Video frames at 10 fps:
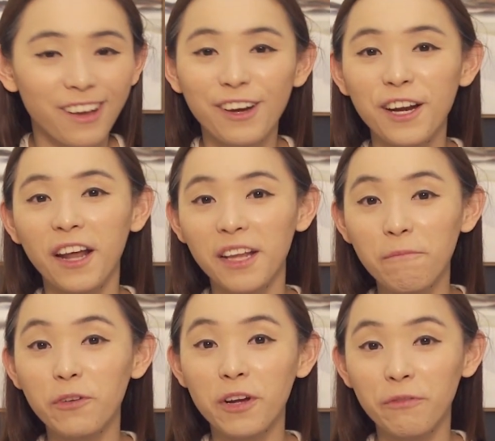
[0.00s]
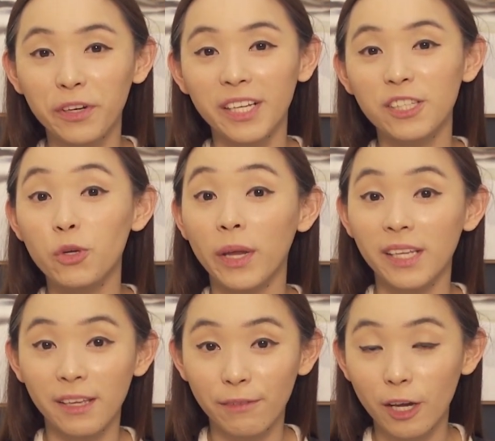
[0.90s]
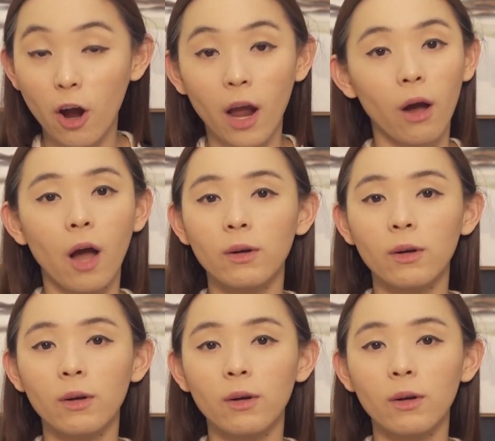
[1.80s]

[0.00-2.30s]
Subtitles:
Good on him for converting to an EV car.